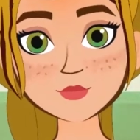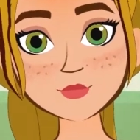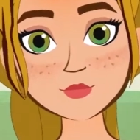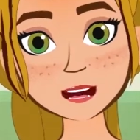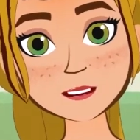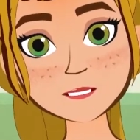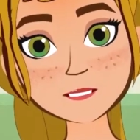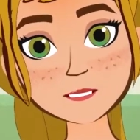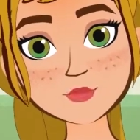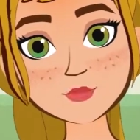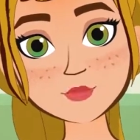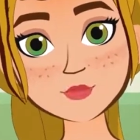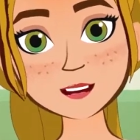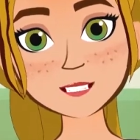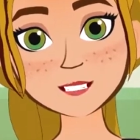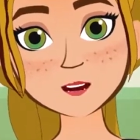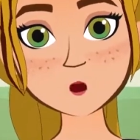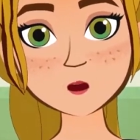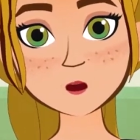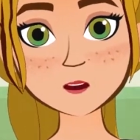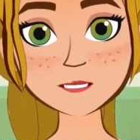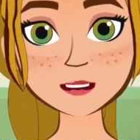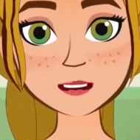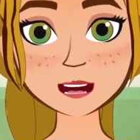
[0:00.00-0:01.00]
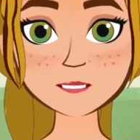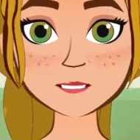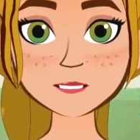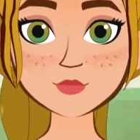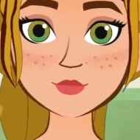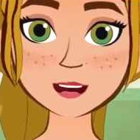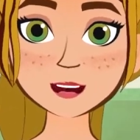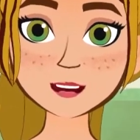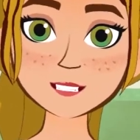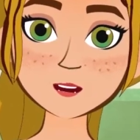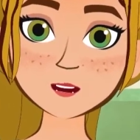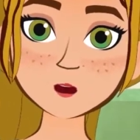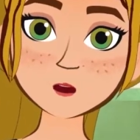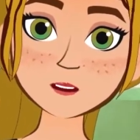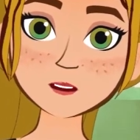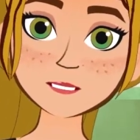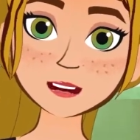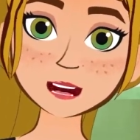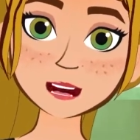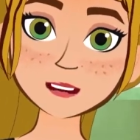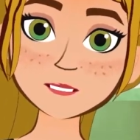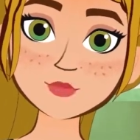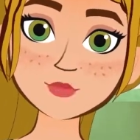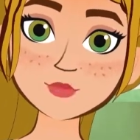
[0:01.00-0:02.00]
Maybe it'll help clear some of the
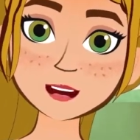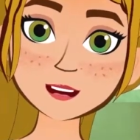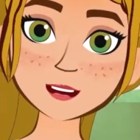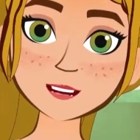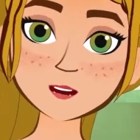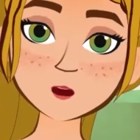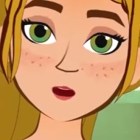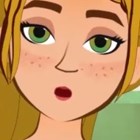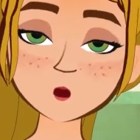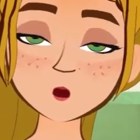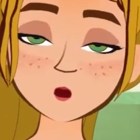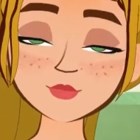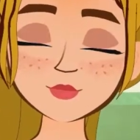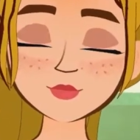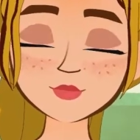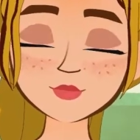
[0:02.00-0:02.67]
mystery, I thought.